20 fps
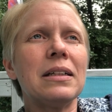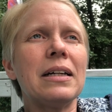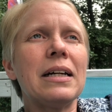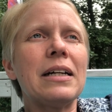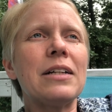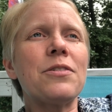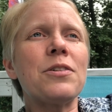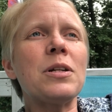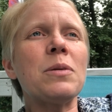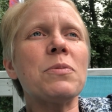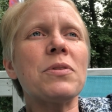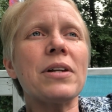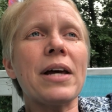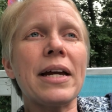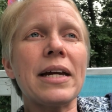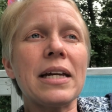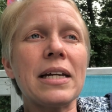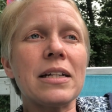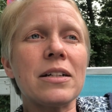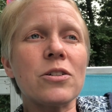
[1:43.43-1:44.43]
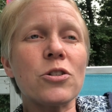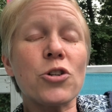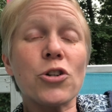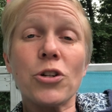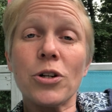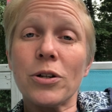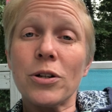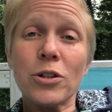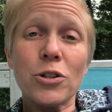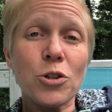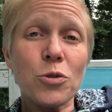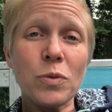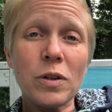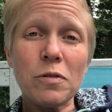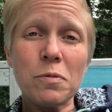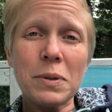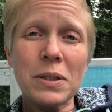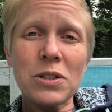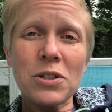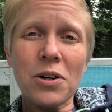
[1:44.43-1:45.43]
It seems like in church
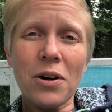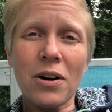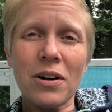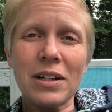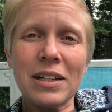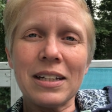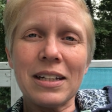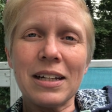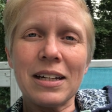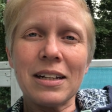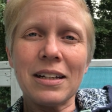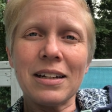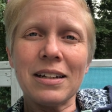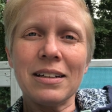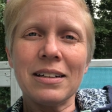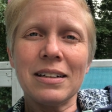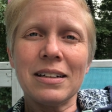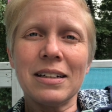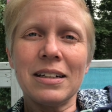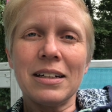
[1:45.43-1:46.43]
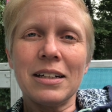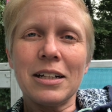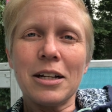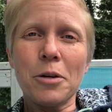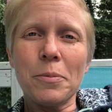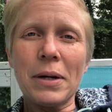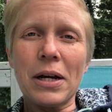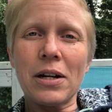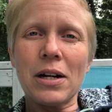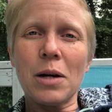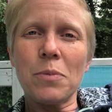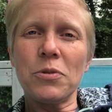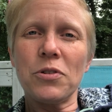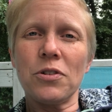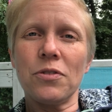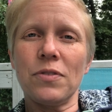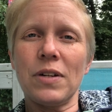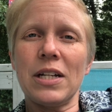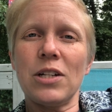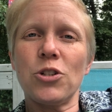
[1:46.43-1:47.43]
we've been talking about
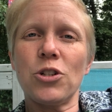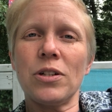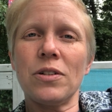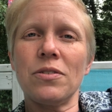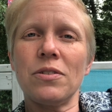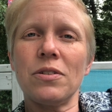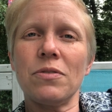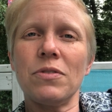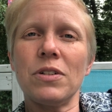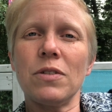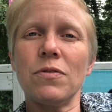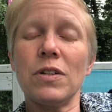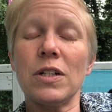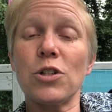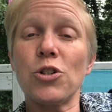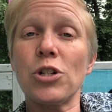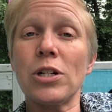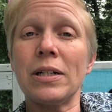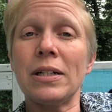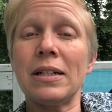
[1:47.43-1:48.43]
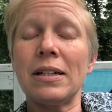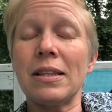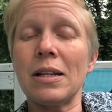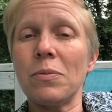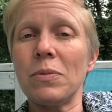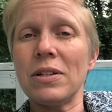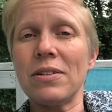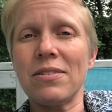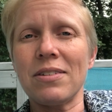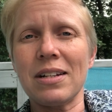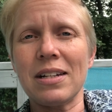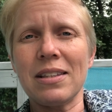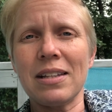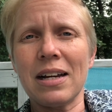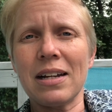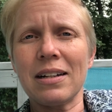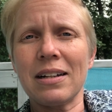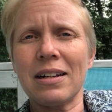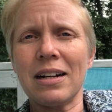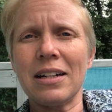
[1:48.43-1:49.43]
observations of division, and that we see
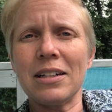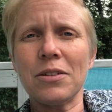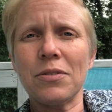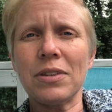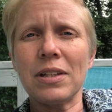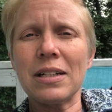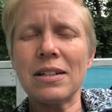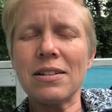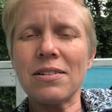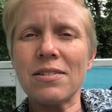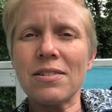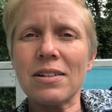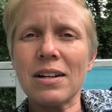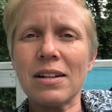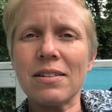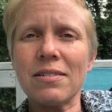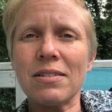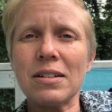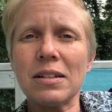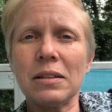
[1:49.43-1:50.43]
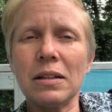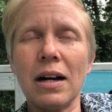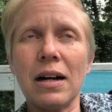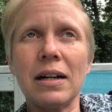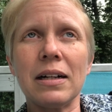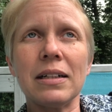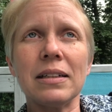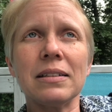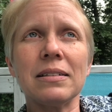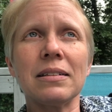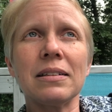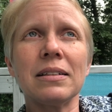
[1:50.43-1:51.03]
that kind of thing discussed a lot.